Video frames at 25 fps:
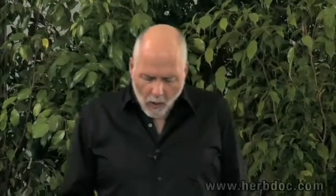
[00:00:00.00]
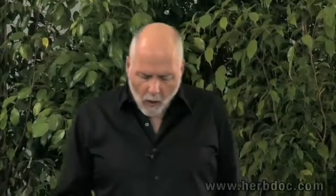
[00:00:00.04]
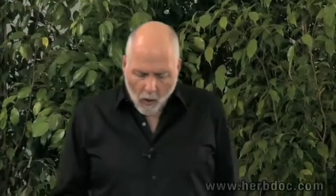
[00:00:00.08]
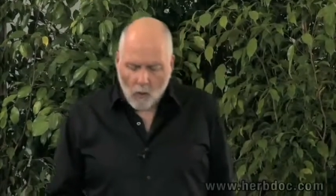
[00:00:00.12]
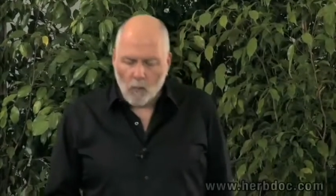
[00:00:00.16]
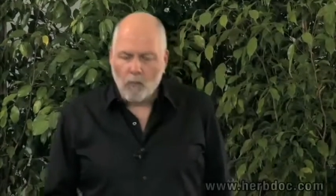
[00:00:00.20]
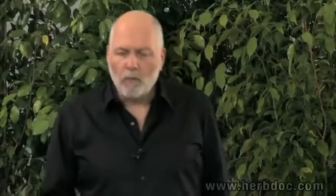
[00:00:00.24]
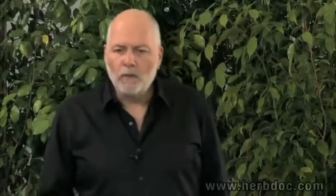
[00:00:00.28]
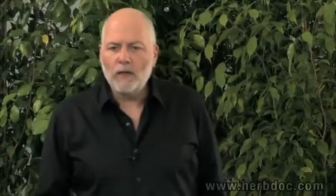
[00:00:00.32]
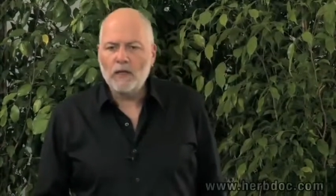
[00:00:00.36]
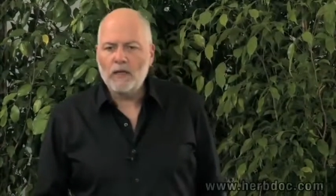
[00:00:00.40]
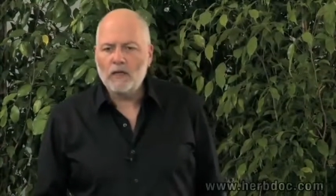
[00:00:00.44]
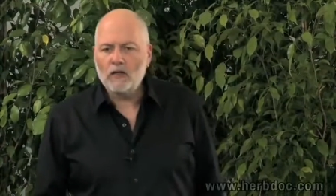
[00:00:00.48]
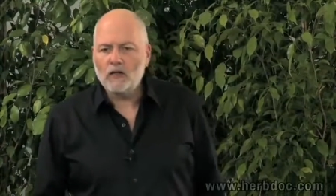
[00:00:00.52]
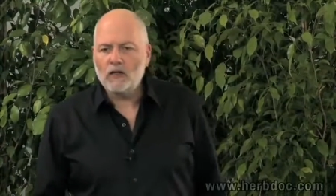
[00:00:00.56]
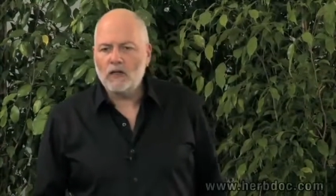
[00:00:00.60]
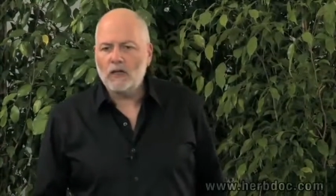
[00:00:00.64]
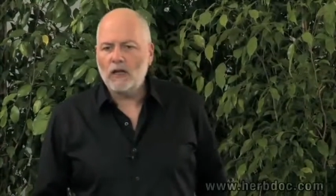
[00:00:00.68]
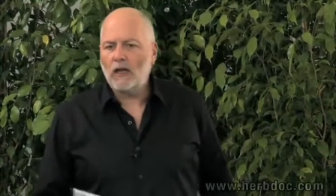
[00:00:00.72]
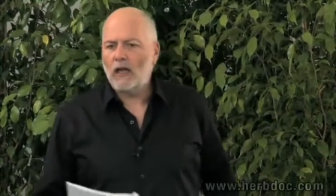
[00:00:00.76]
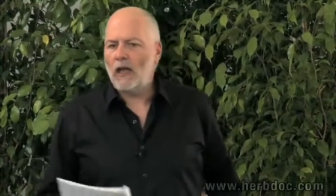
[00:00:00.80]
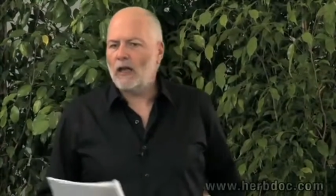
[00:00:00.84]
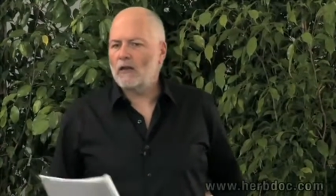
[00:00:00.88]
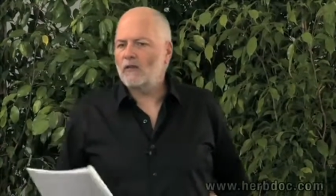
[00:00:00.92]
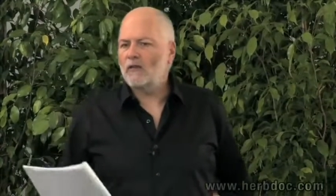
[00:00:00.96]

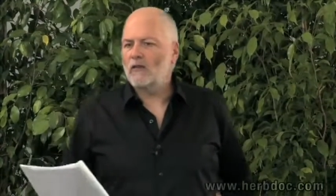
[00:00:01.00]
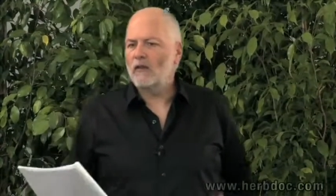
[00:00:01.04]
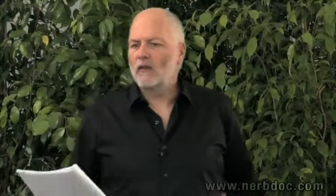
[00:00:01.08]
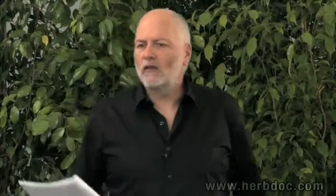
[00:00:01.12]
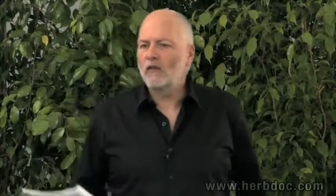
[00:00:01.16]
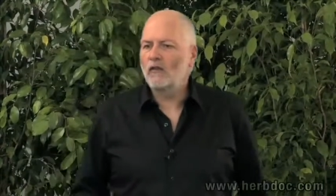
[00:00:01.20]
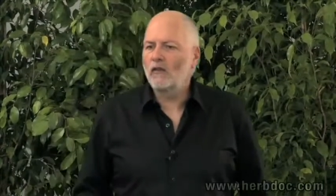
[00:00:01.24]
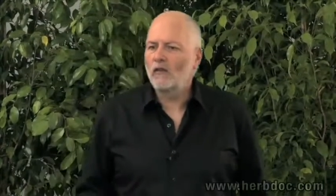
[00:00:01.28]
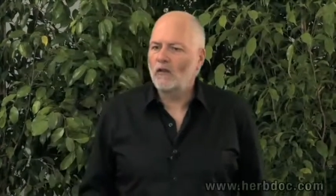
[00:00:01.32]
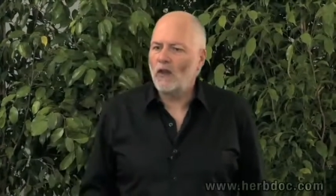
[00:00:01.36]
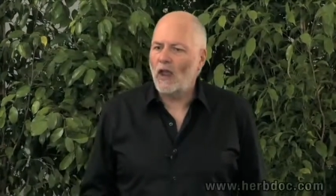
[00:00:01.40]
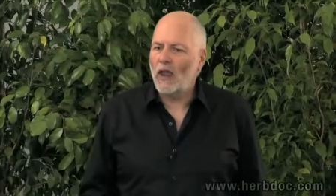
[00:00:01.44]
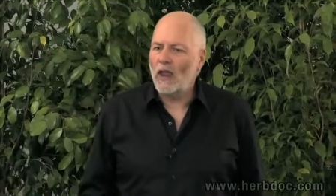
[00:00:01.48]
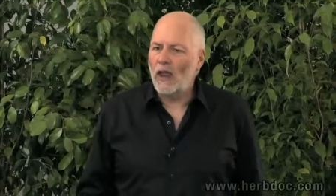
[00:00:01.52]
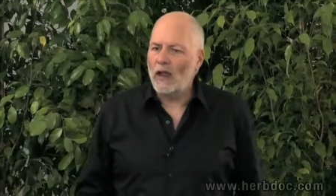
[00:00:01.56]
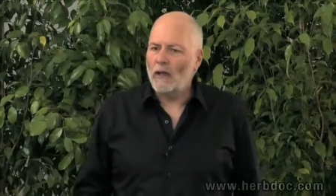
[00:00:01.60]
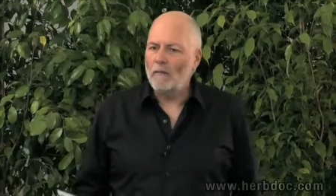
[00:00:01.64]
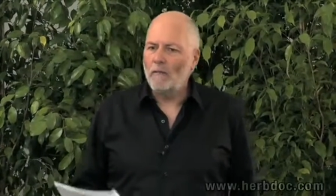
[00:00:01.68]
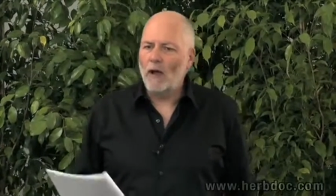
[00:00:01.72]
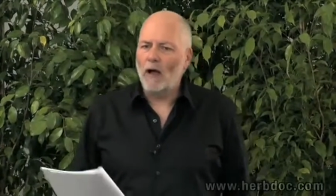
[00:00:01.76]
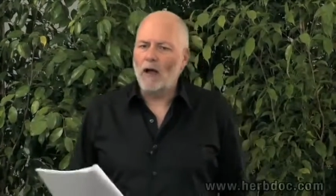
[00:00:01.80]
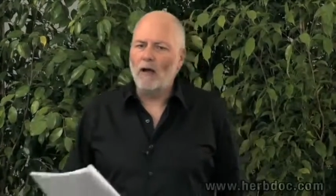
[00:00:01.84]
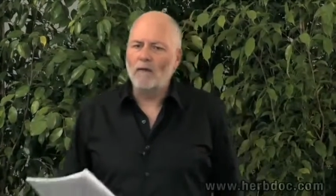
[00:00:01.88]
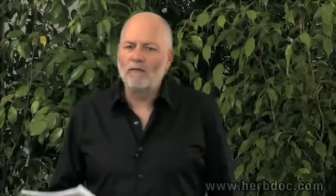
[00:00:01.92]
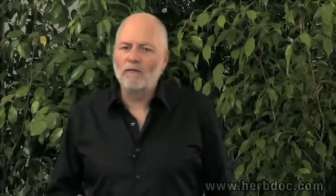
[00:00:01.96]
Obesity has the
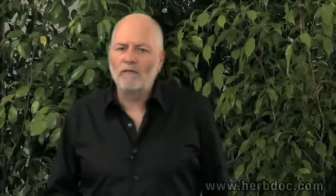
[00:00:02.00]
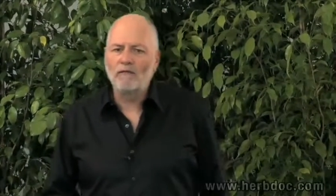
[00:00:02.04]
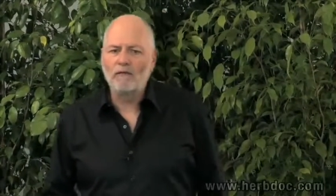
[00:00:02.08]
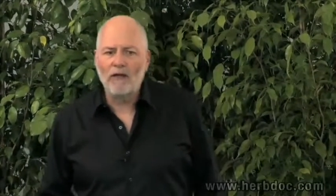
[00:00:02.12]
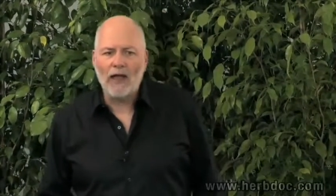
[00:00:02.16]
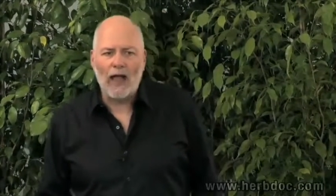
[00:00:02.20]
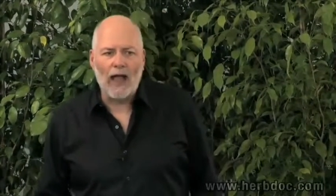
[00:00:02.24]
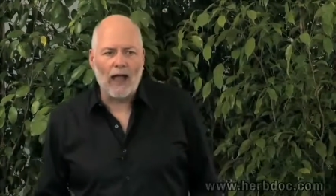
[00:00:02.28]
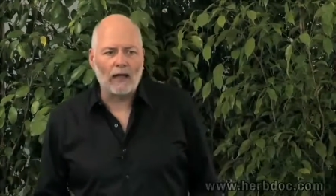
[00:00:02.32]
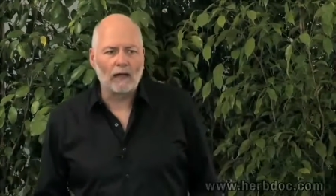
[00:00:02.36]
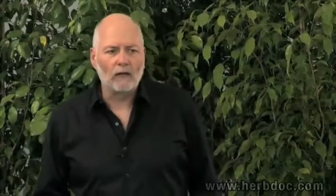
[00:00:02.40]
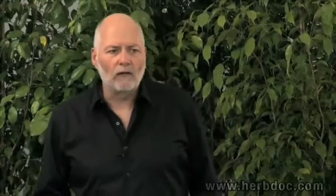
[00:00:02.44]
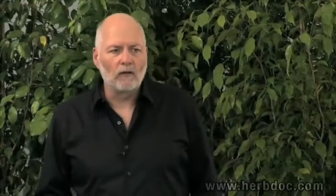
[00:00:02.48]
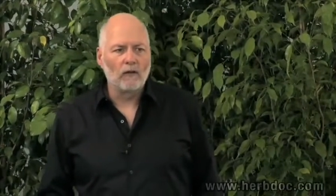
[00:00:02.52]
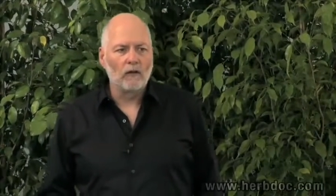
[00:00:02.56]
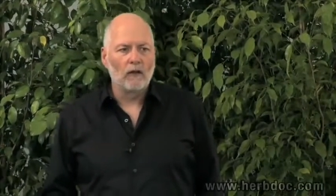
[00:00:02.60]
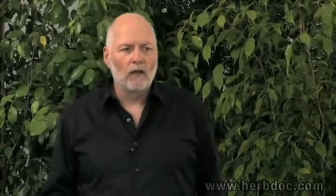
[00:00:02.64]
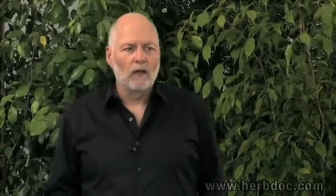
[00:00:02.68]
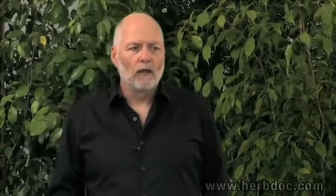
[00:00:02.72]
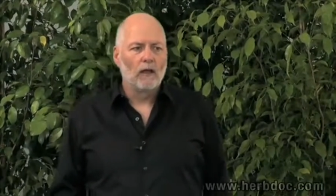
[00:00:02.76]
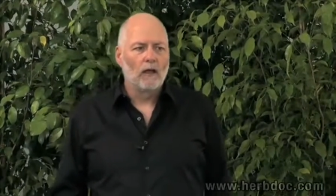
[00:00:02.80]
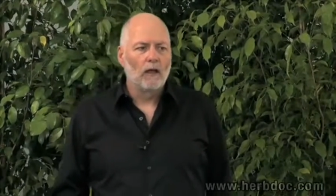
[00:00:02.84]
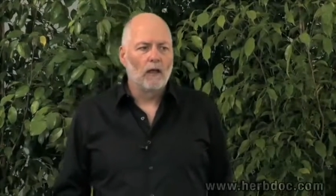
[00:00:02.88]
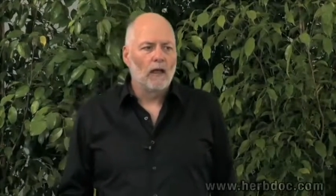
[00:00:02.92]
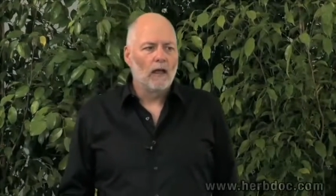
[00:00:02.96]
same effect
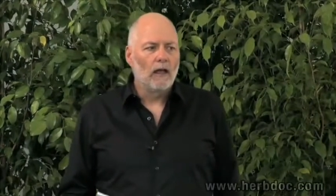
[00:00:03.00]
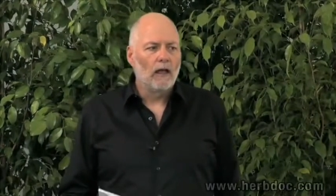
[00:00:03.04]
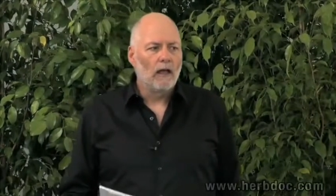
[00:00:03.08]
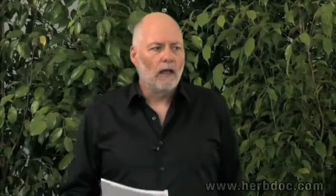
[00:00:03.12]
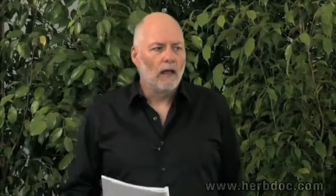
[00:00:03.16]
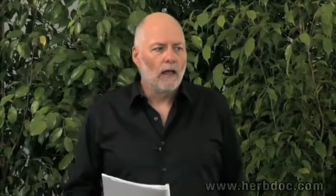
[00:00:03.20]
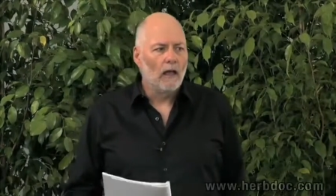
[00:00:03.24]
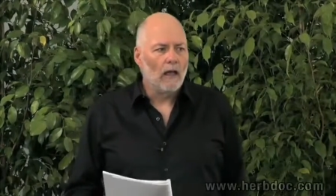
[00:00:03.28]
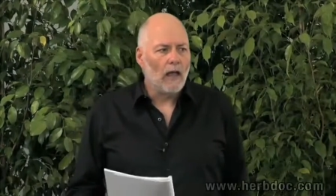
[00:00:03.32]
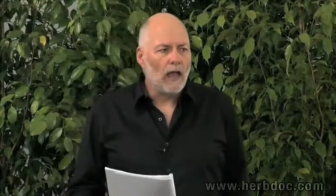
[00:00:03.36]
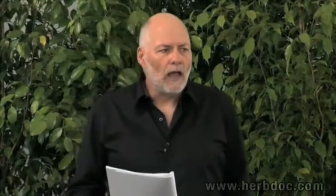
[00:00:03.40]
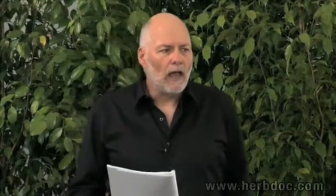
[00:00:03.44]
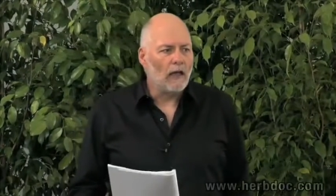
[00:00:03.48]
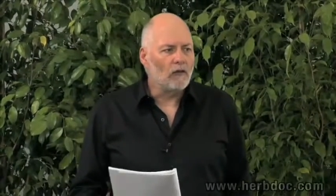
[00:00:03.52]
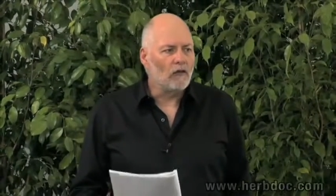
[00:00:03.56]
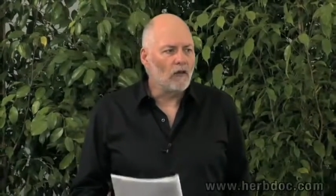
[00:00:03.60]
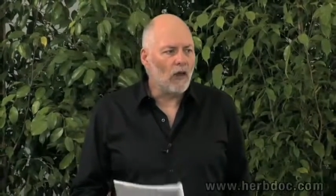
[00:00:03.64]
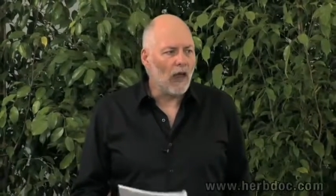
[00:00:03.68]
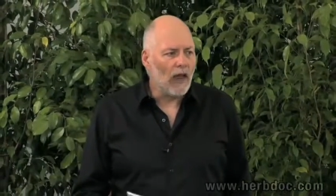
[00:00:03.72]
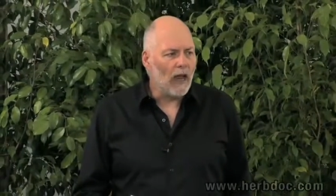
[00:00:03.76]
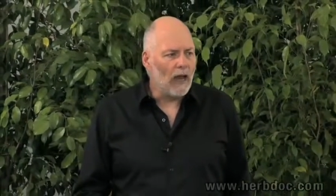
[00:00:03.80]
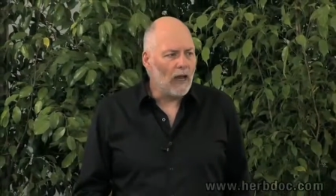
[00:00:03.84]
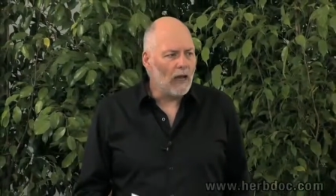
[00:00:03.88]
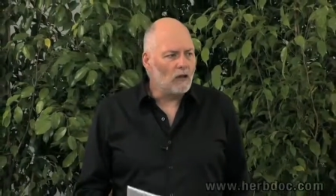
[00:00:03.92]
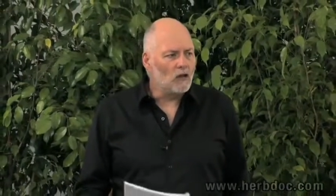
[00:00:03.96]
as
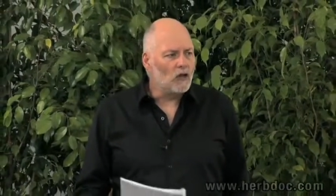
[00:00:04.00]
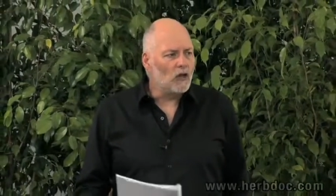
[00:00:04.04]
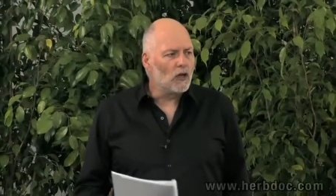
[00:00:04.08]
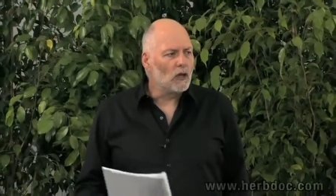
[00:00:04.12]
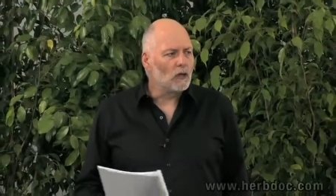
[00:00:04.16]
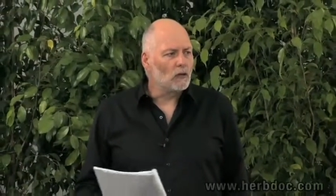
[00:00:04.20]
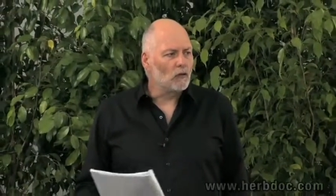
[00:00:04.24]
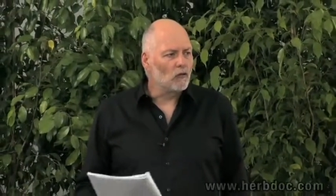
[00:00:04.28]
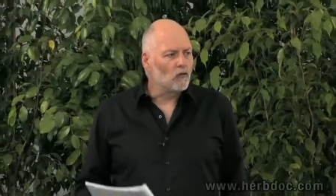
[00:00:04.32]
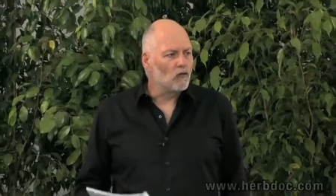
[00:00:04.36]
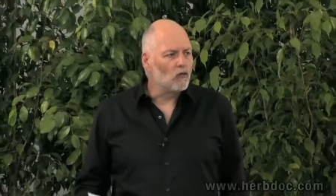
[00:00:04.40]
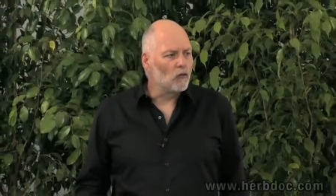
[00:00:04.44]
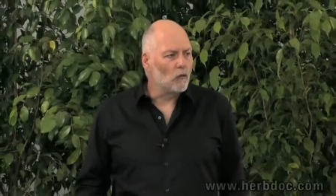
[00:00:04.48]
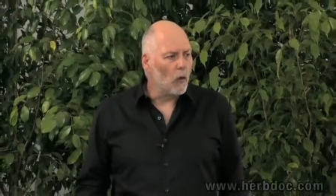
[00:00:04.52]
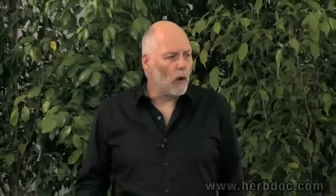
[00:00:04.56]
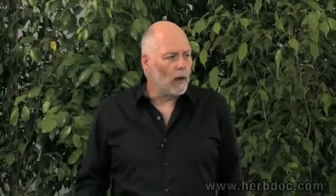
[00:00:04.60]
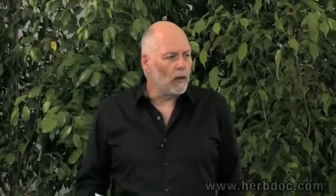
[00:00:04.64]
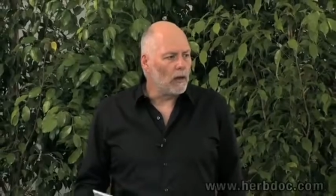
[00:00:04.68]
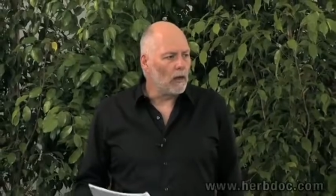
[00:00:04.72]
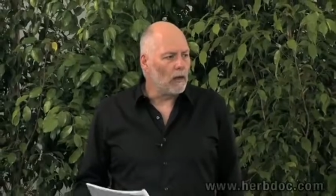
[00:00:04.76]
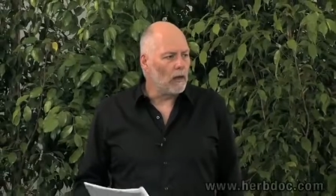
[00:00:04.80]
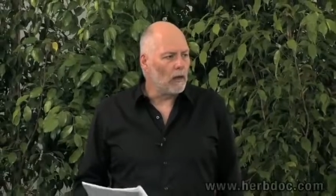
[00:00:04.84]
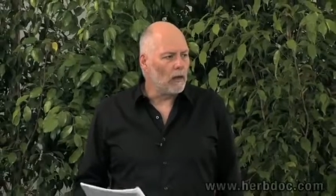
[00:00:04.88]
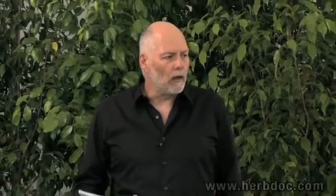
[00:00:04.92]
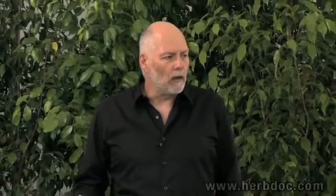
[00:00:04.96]
aging
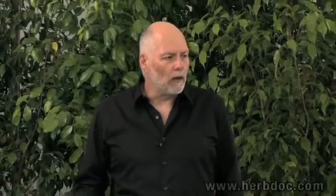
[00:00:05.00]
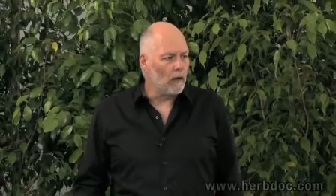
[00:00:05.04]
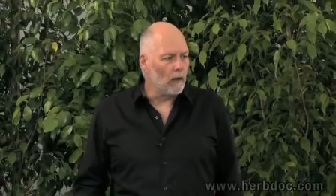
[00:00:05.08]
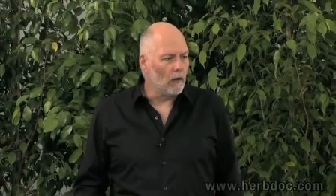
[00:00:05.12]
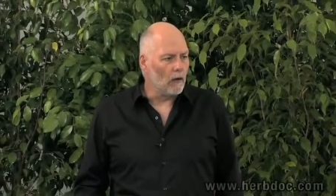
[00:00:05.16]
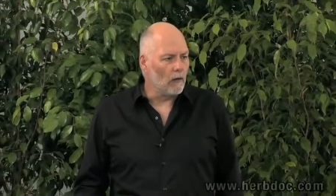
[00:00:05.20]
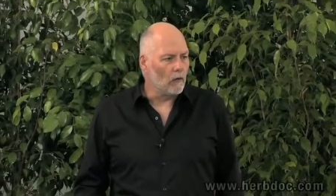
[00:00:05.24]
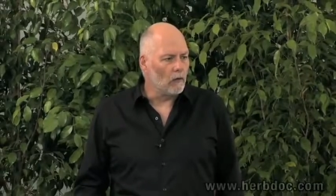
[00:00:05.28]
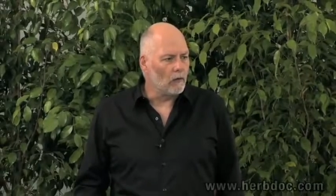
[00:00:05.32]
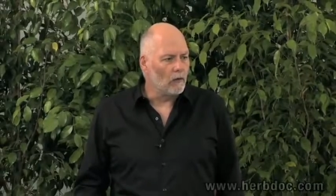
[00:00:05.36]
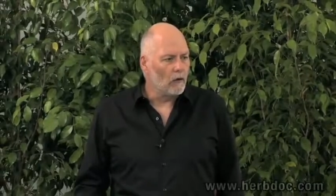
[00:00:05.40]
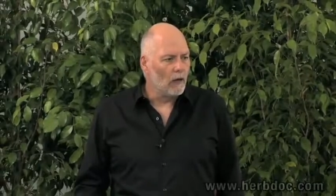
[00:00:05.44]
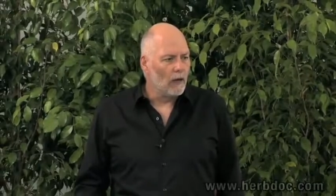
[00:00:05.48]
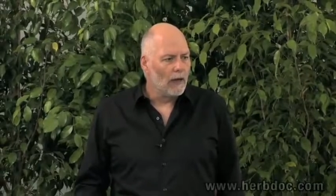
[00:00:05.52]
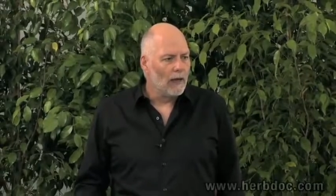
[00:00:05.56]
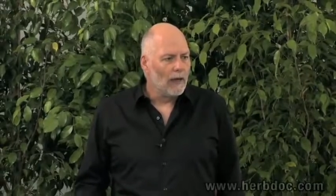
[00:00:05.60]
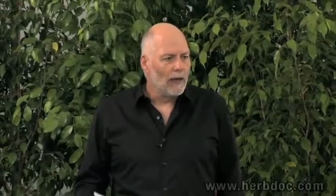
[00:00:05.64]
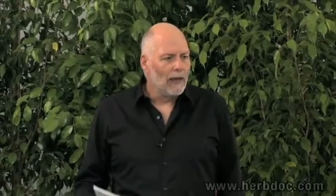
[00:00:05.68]
20 years.